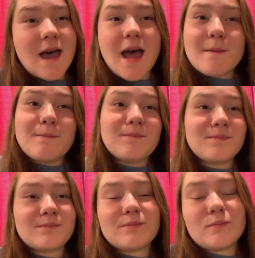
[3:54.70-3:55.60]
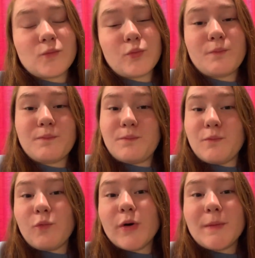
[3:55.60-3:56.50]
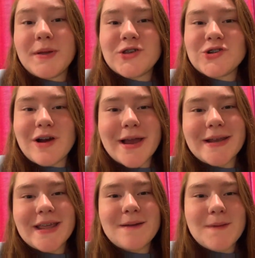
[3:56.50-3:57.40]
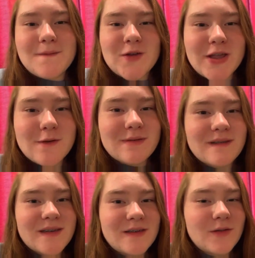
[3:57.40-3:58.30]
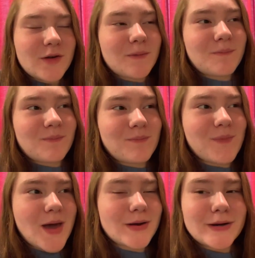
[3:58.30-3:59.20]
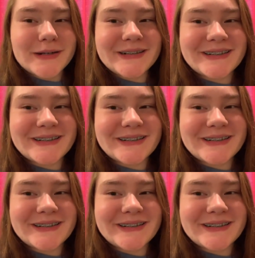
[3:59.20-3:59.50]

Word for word: I will be trying to get my videos to look better.